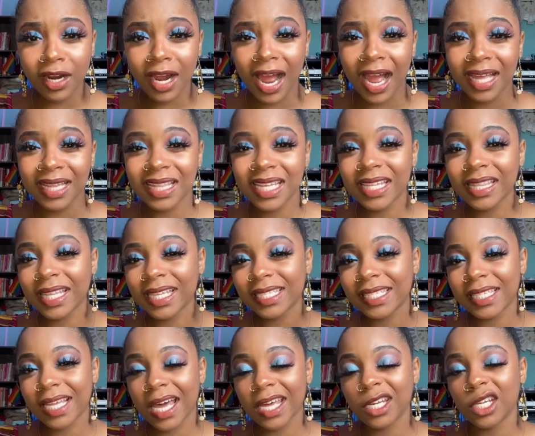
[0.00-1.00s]
I think that's
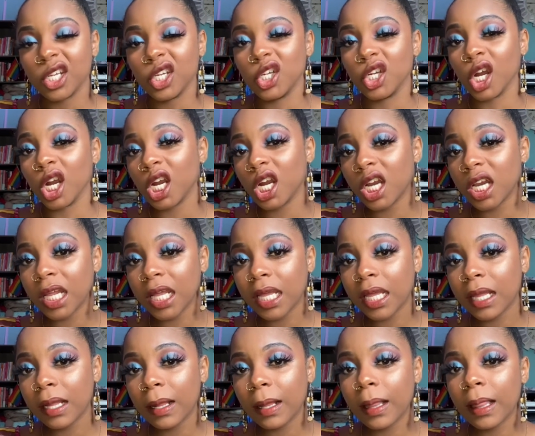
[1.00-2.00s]
kind of
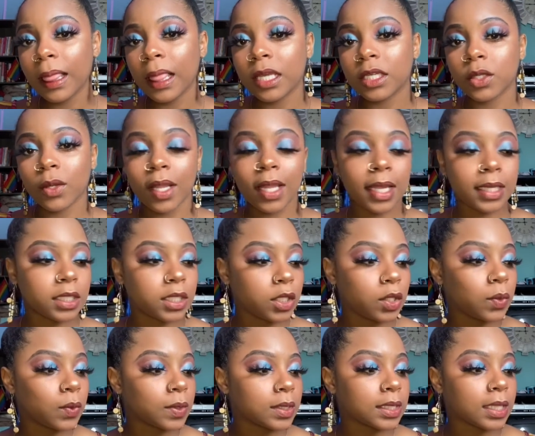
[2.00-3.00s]
dirty, so I like to
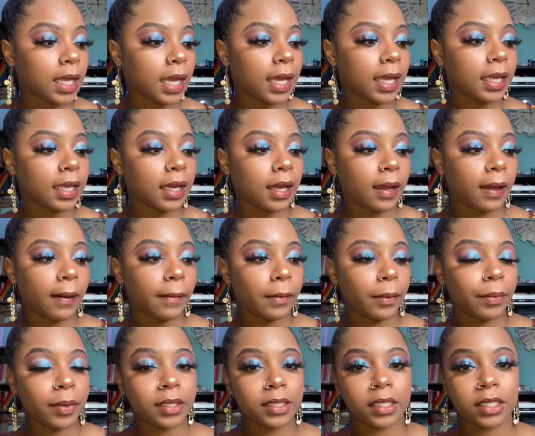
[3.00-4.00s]
use like a
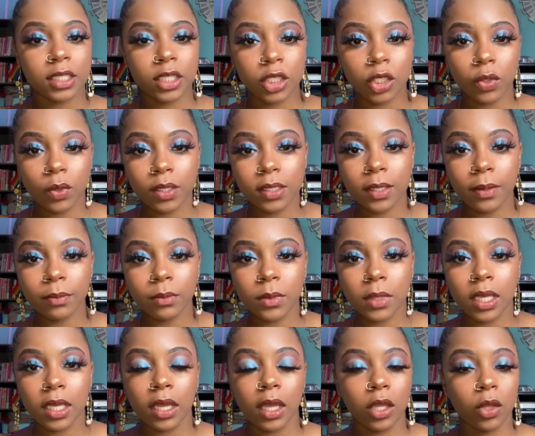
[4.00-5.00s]
piece of tissue or
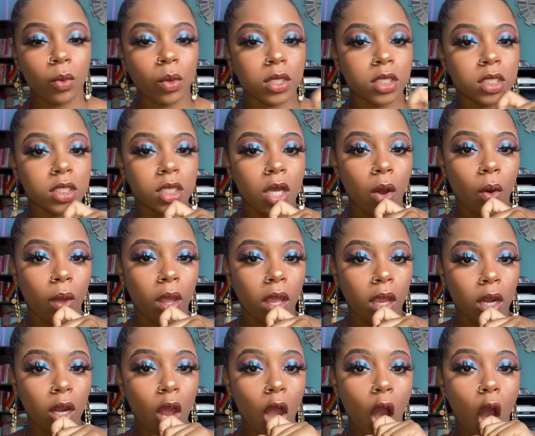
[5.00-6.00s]
something, and you can just go
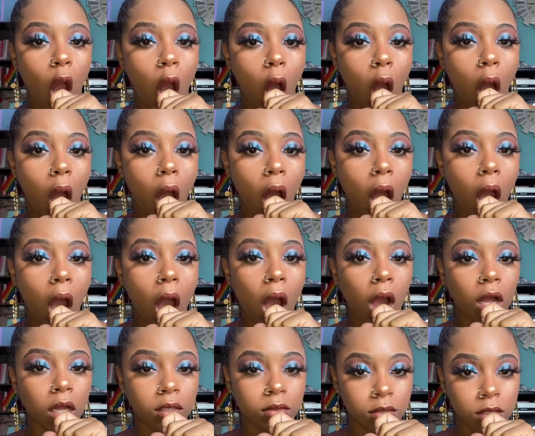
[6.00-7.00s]
in,
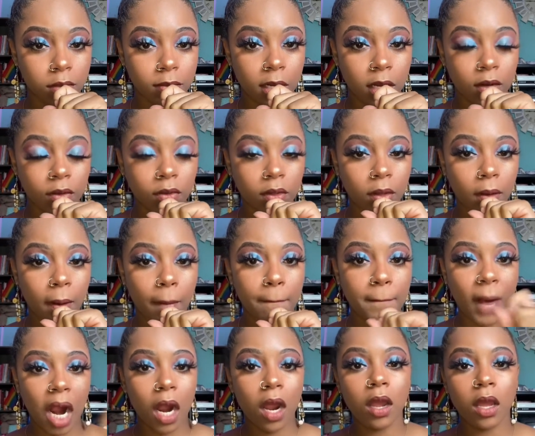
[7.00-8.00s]
close your mouth,
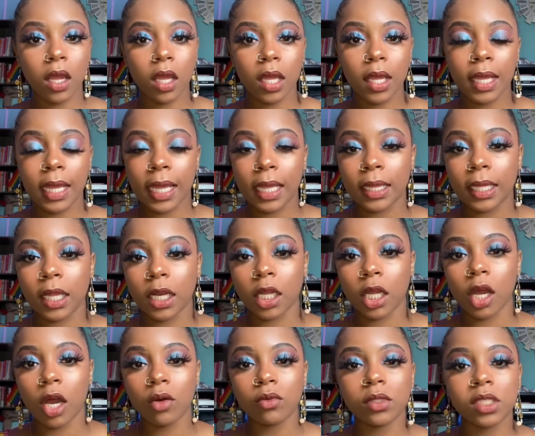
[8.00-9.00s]
let it
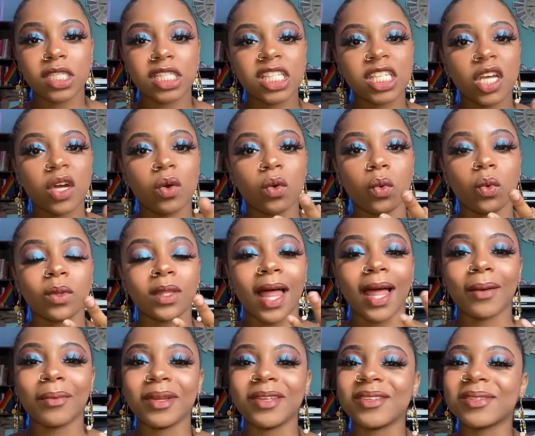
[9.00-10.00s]
go, just so
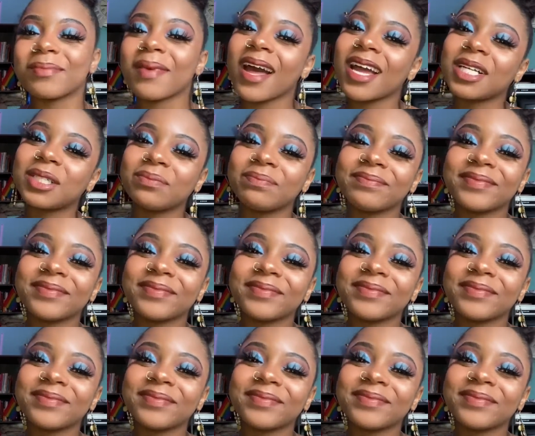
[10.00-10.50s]
like when you smile,